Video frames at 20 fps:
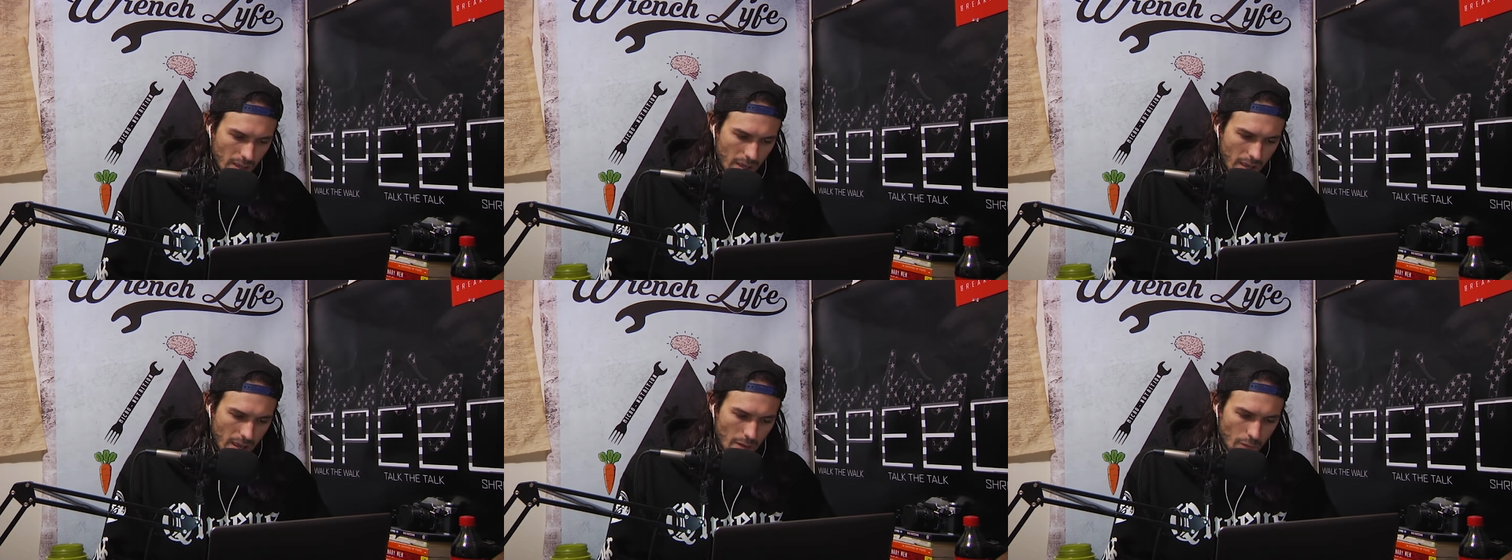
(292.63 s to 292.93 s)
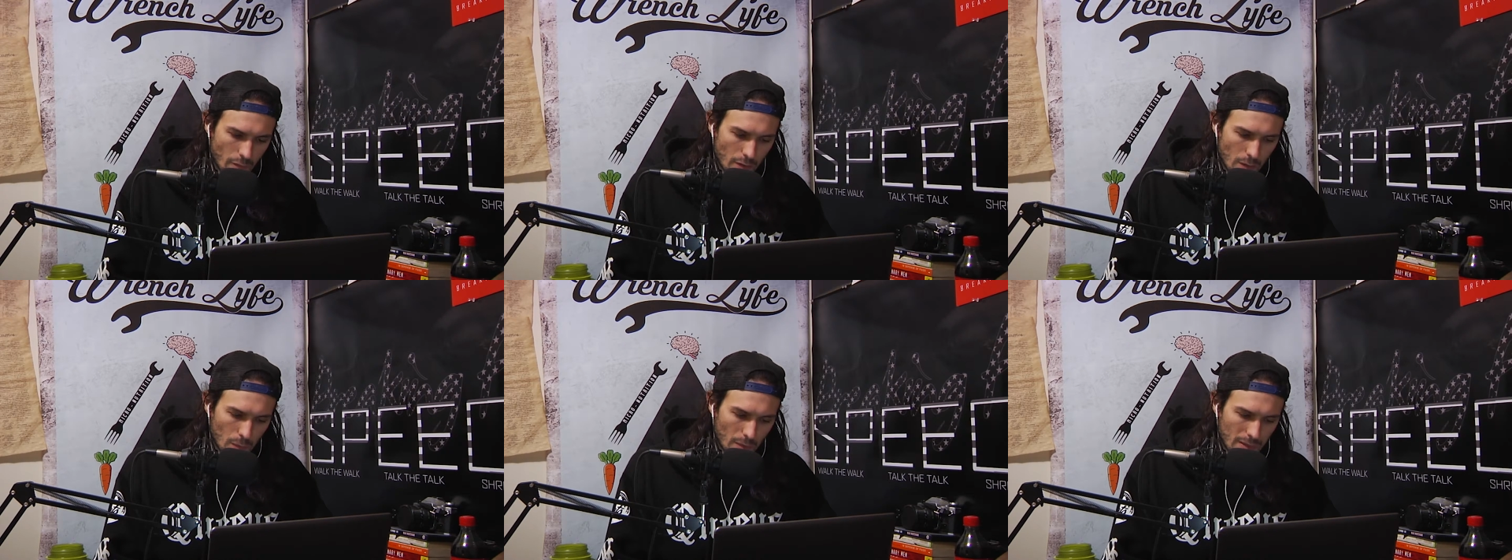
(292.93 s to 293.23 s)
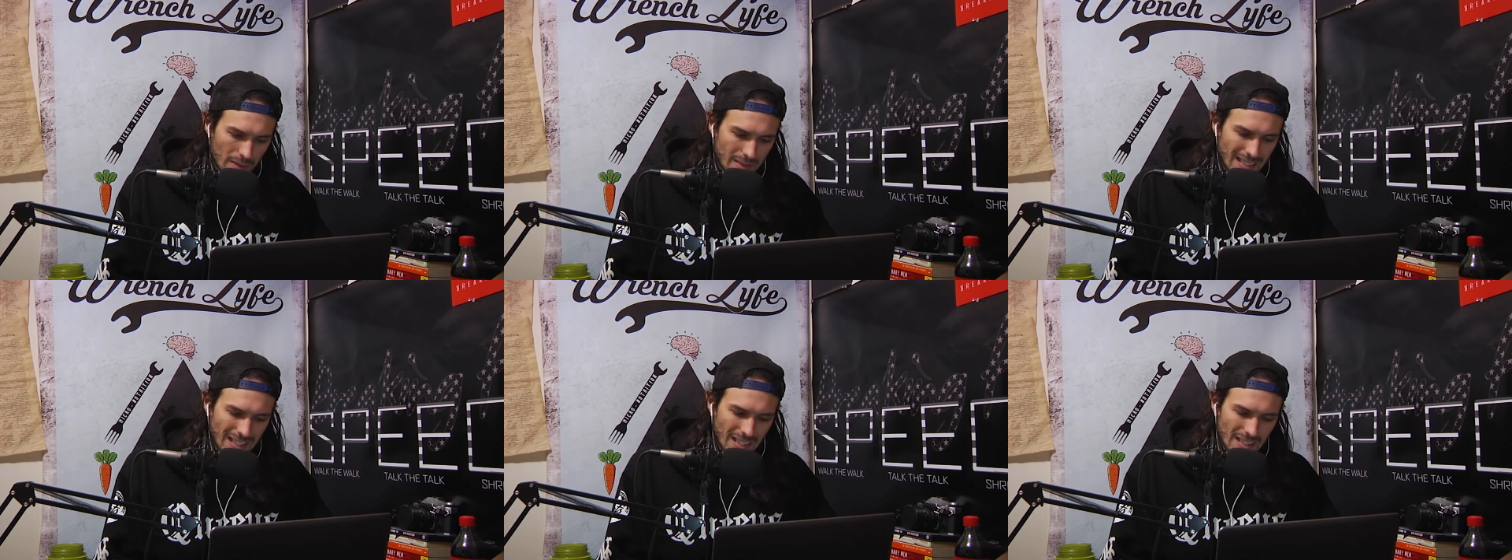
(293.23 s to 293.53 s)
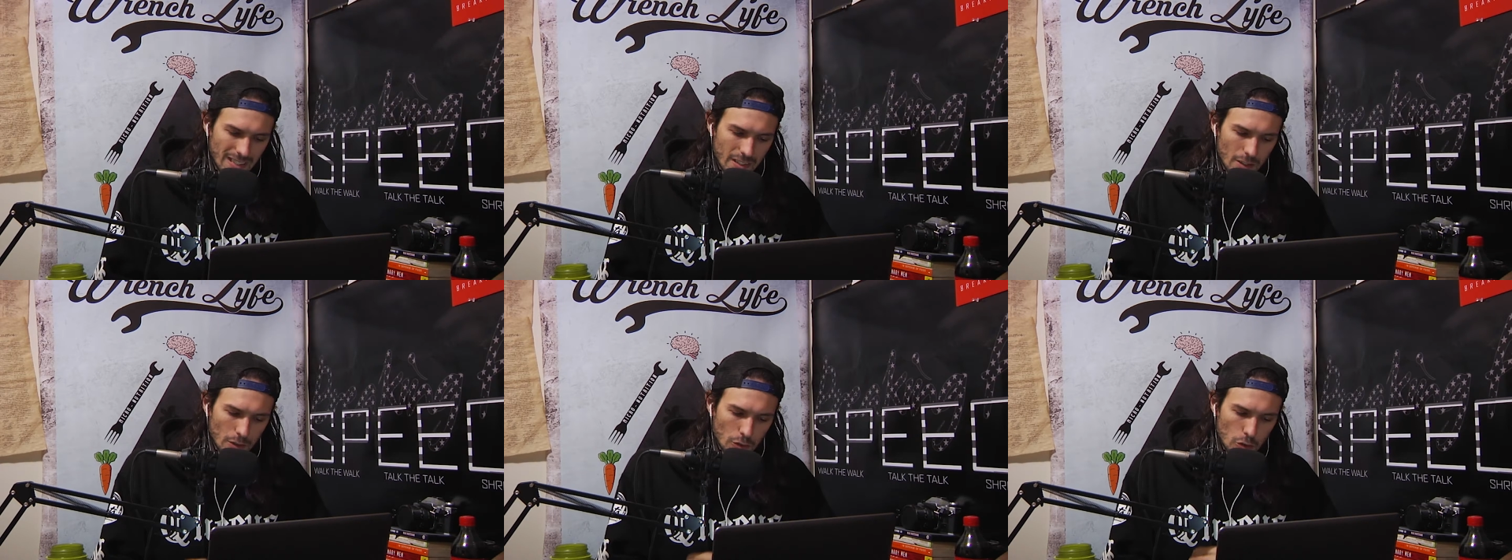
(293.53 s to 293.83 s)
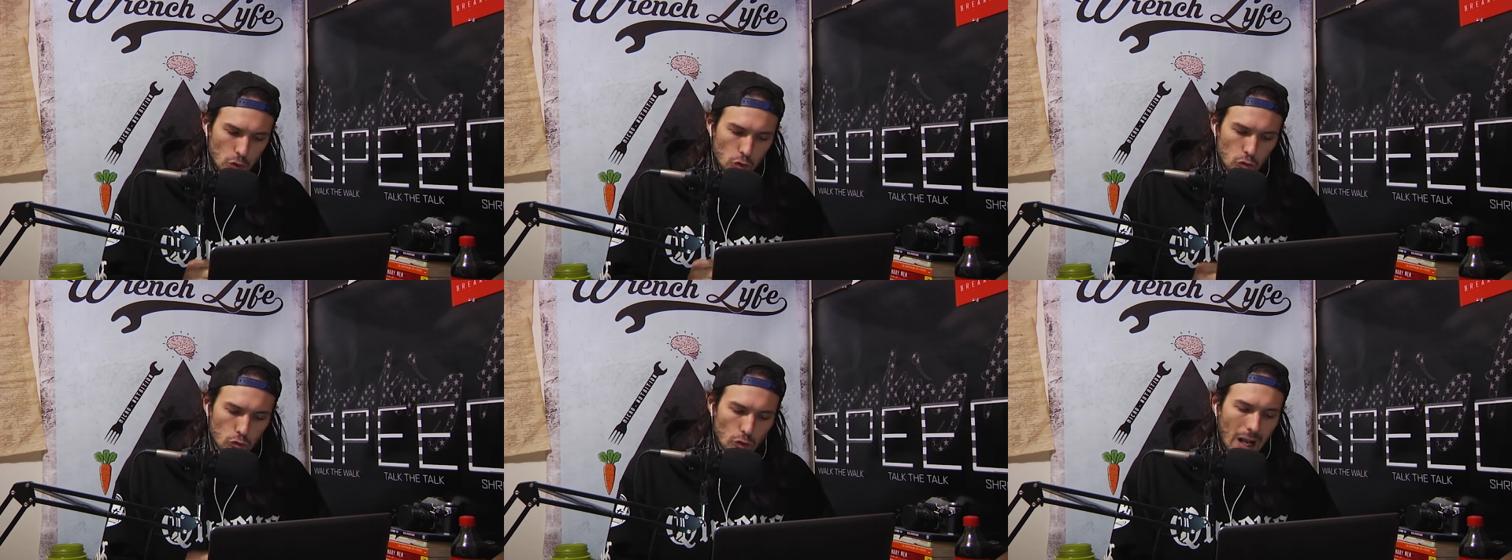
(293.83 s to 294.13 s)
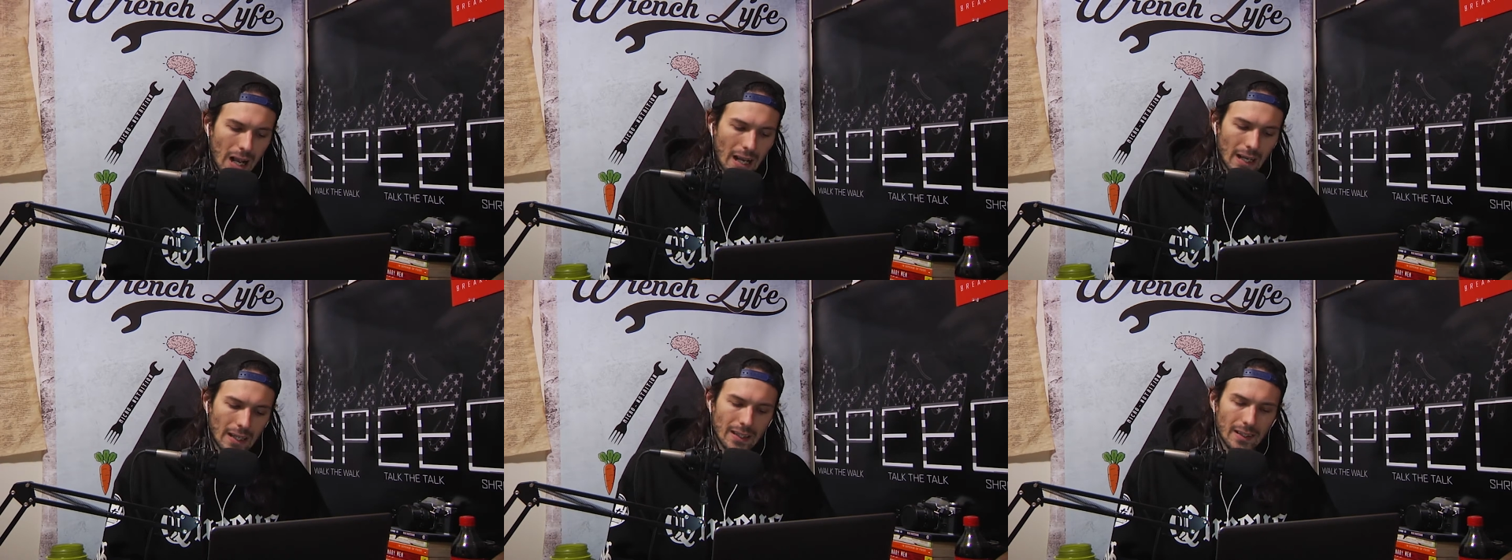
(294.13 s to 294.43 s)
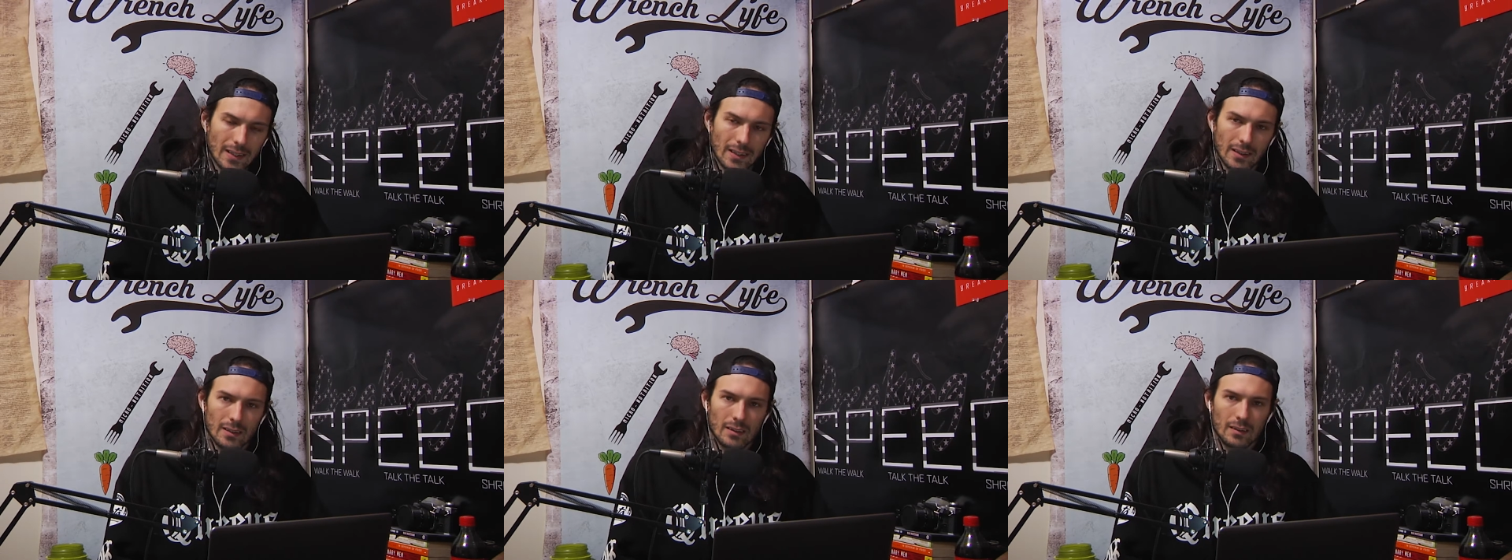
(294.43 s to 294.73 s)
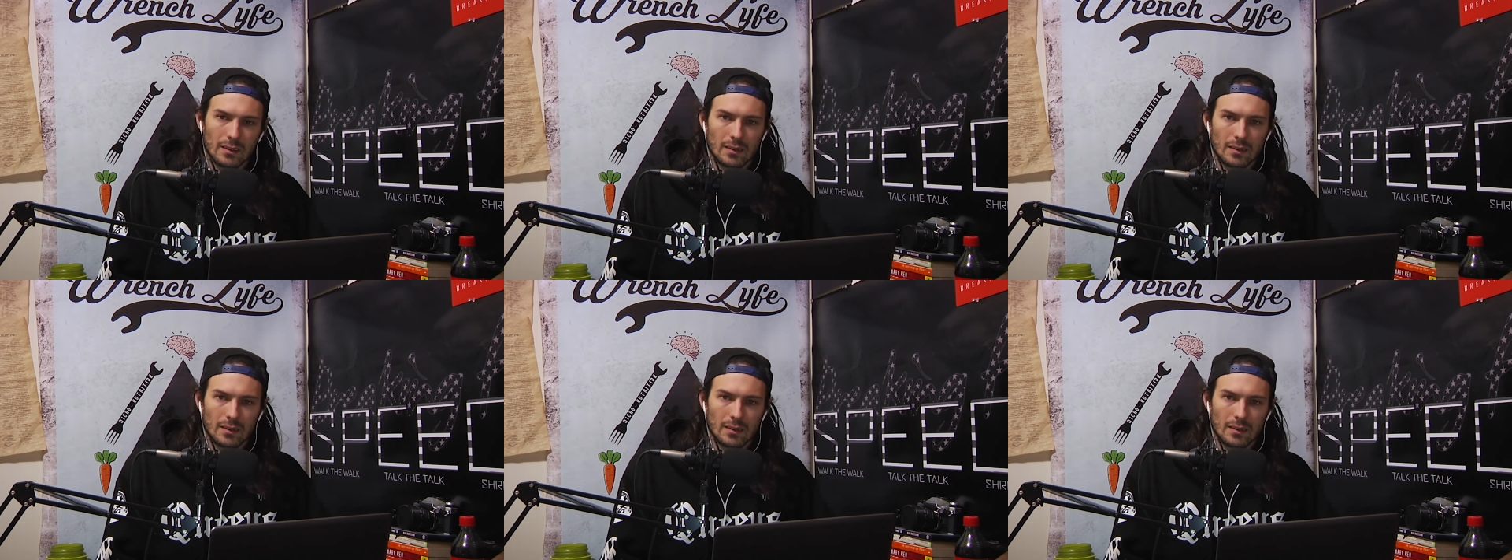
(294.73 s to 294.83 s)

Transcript: Everyone thinks they're trying,